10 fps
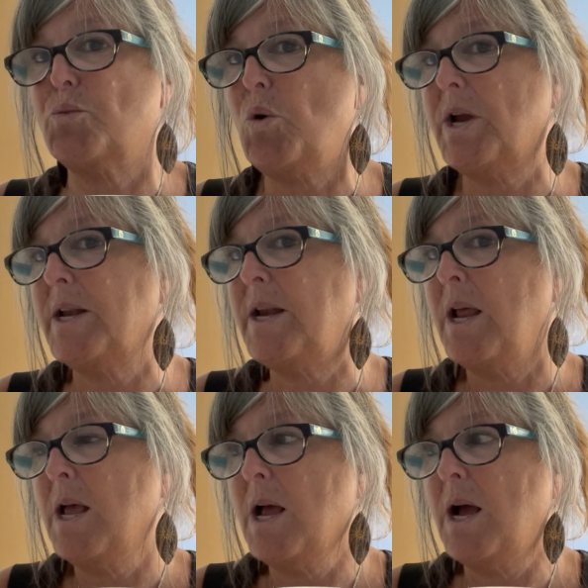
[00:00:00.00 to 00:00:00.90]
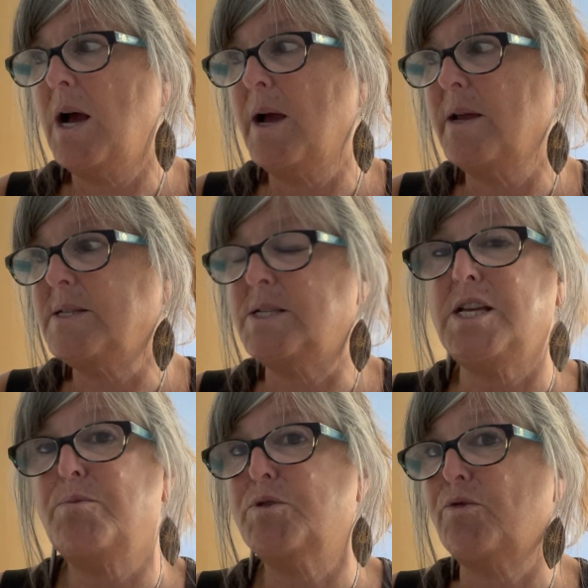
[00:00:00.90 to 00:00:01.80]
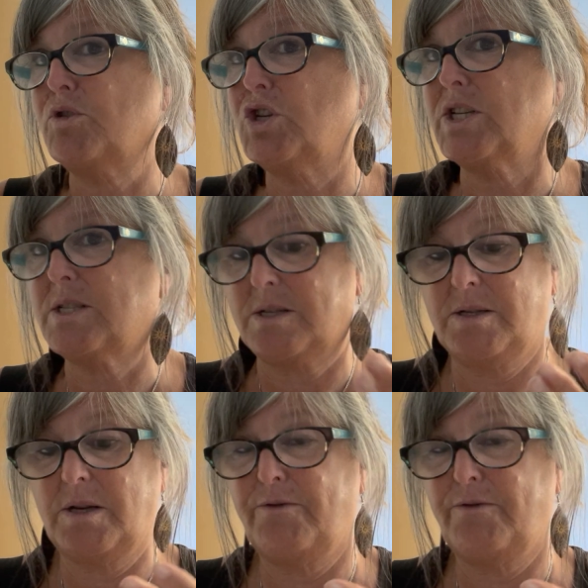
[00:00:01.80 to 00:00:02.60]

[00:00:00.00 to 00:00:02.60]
One I steeped for just